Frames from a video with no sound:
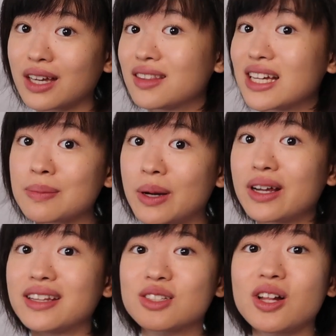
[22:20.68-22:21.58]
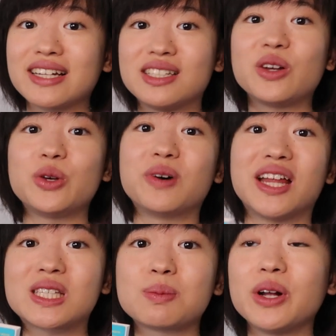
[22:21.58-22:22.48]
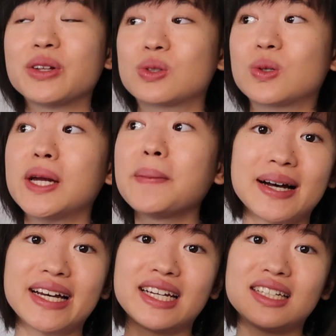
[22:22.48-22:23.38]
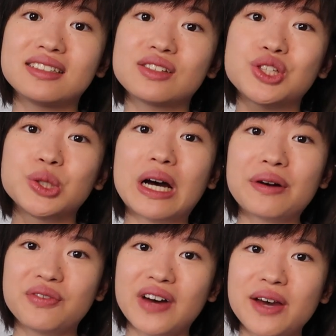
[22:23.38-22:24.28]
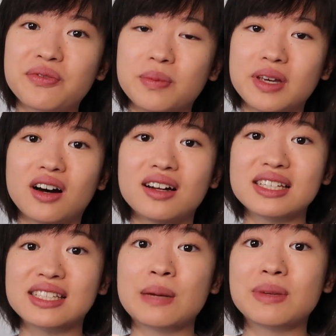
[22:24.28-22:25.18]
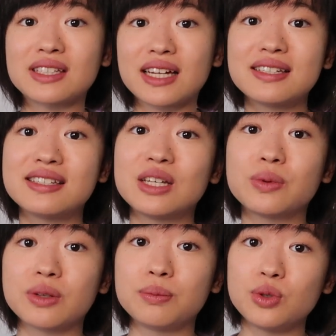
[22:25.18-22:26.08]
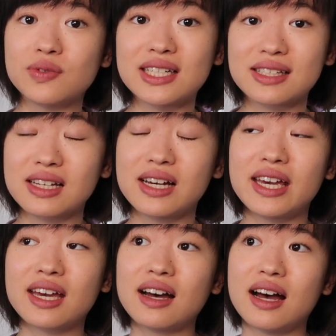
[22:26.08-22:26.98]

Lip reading: That's about it. That's all I can tell you without spoiling the story. But 2 out of 5 for me, honestly. I'm excited to see what the movie is like.